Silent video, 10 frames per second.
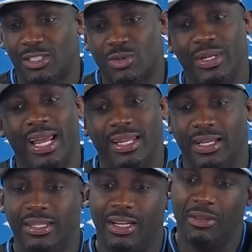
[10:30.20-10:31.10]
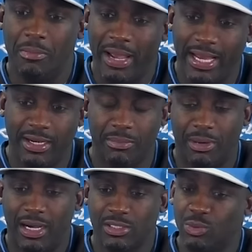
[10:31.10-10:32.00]
creating another man in the
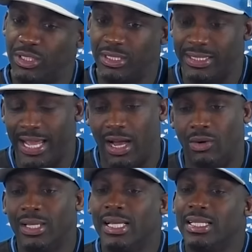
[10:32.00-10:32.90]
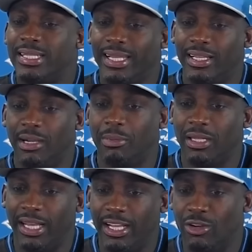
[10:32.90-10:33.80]
box, which is now taking up a
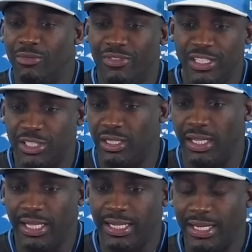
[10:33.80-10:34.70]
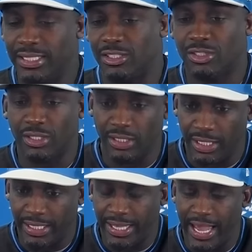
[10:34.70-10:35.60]
lane or vision lane, not necessarily
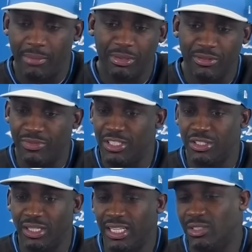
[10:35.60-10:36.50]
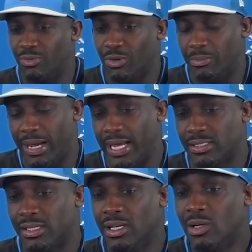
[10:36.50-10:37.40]
a gap, but a vision lane for the
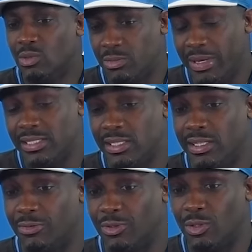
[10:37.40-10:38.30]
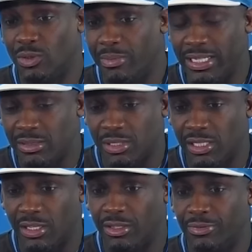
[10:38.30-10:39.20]
backs, which makes it difficult and makes them
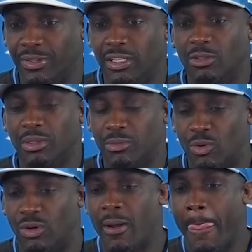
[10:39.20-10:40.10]
stutter their feet a little bit more.